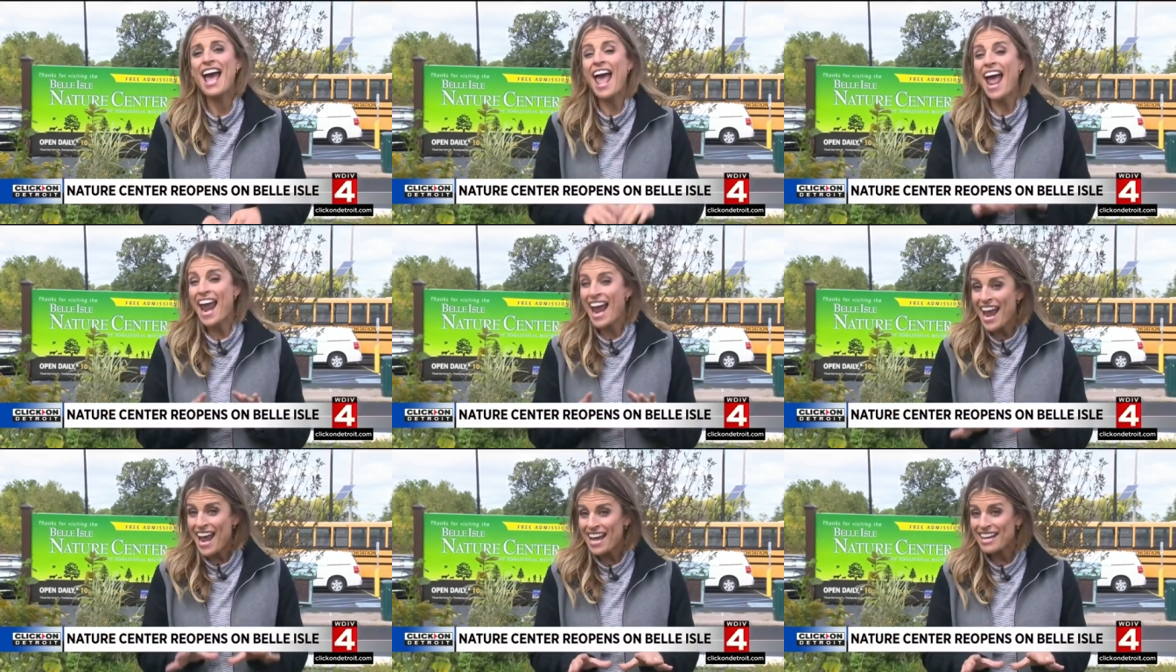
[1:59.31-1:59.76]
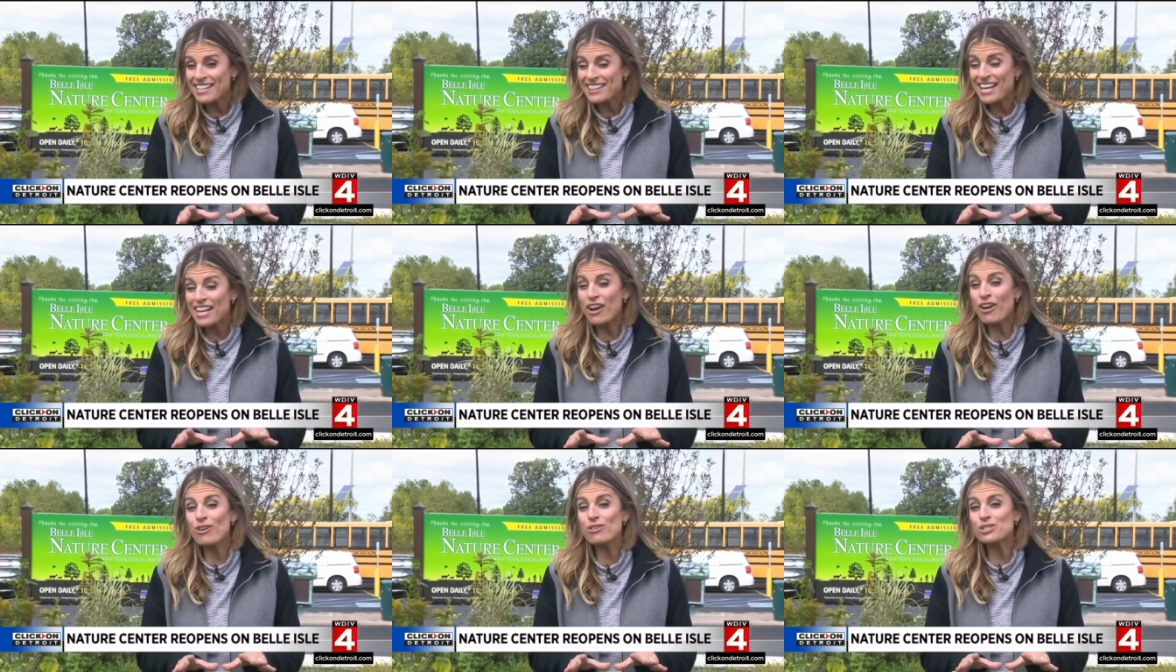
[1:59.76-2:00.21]
And
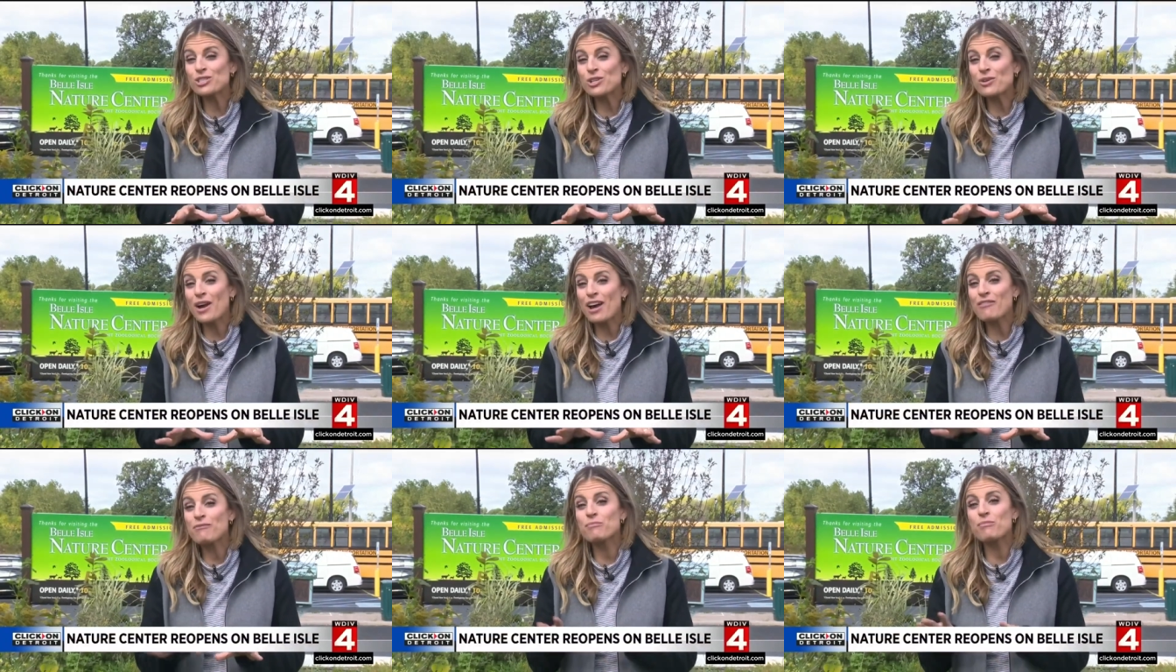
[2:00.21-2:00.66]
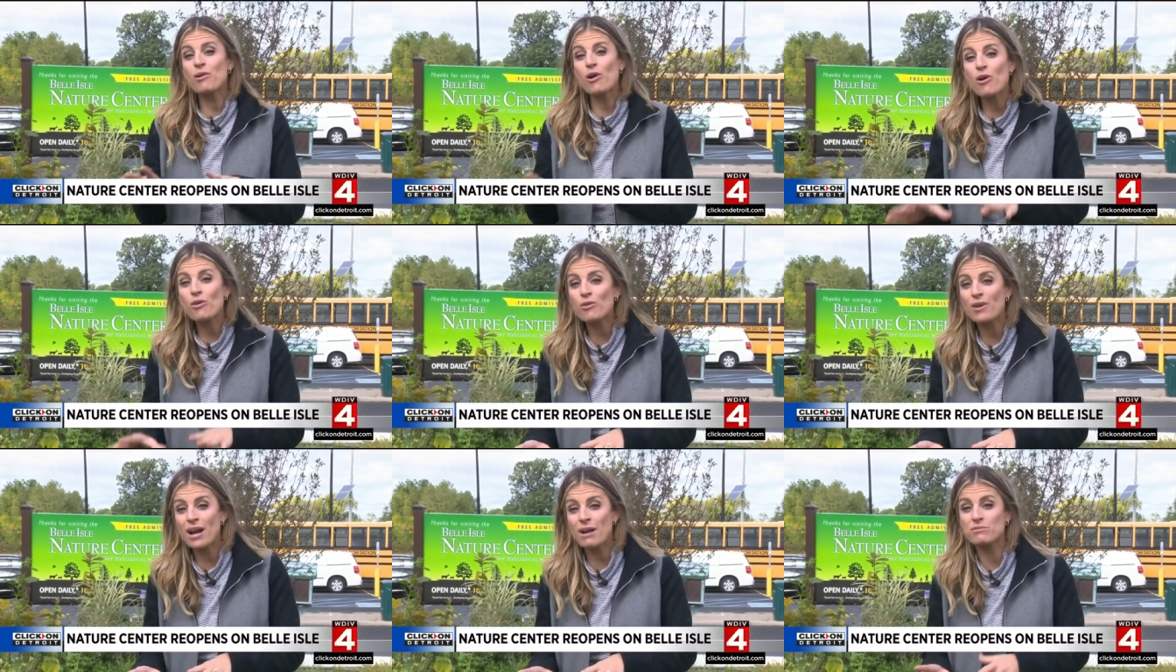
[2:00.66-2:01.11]
they also have
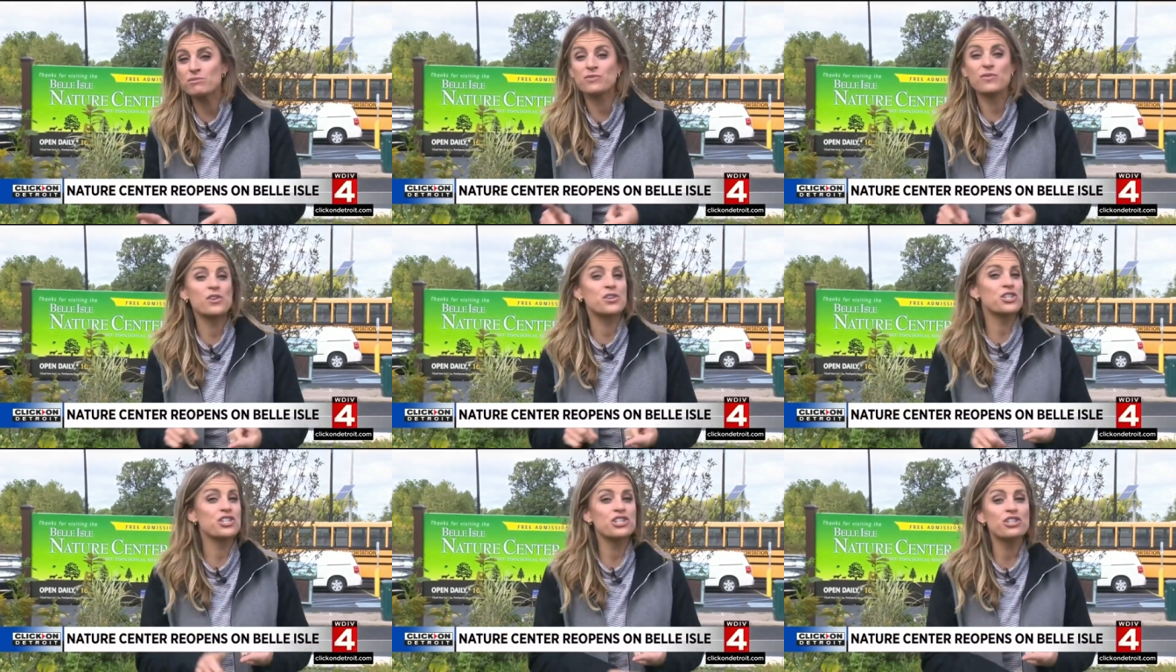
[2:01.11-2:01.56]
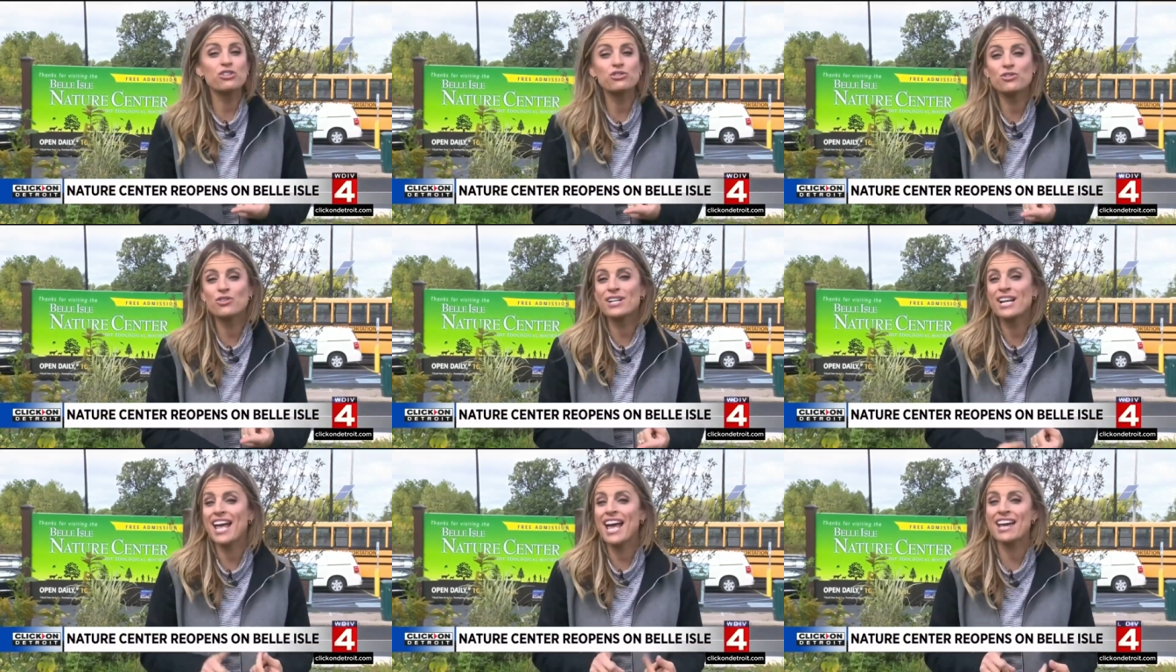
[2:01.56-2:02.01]
programs for
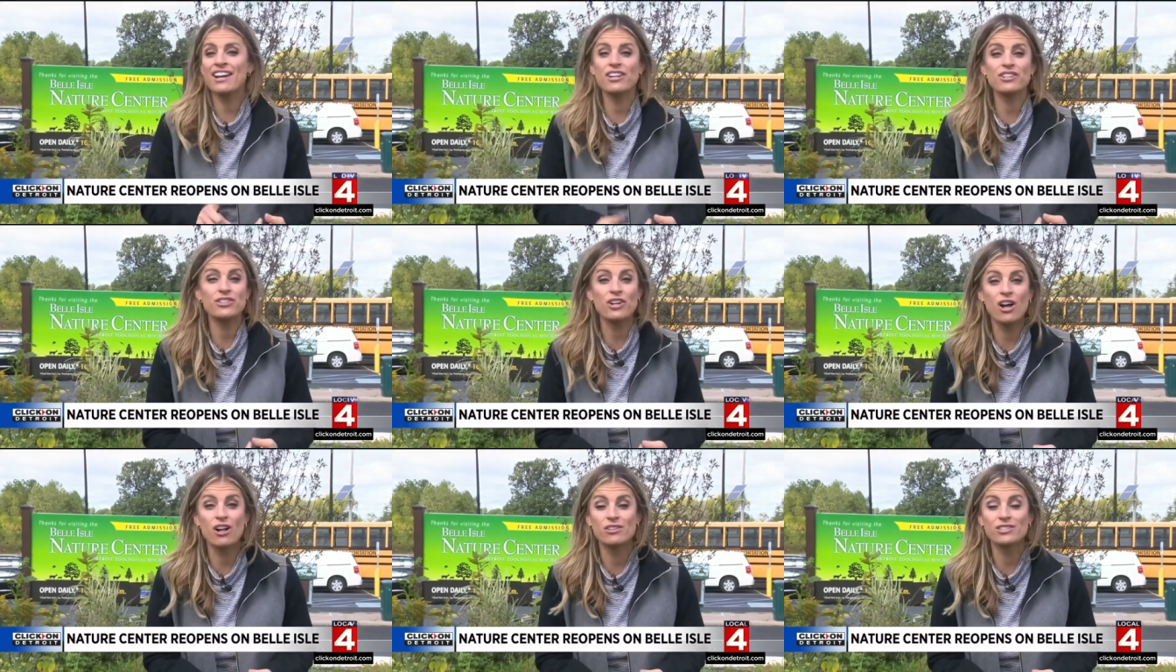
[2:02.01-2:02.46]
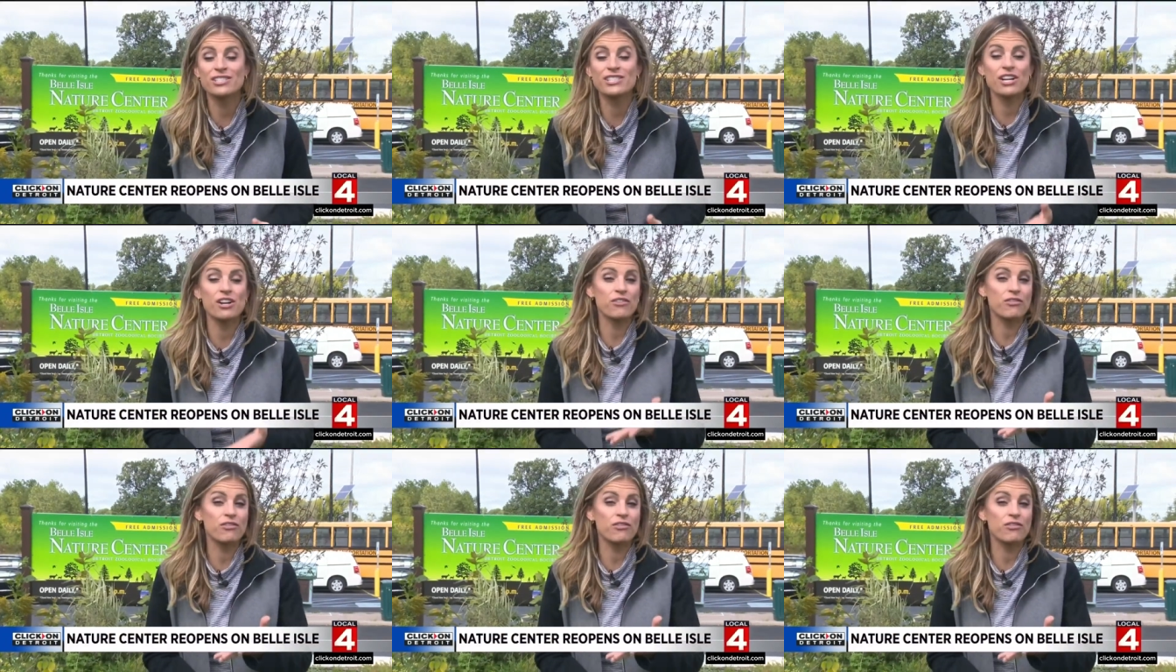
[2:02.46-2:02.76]
children and adults that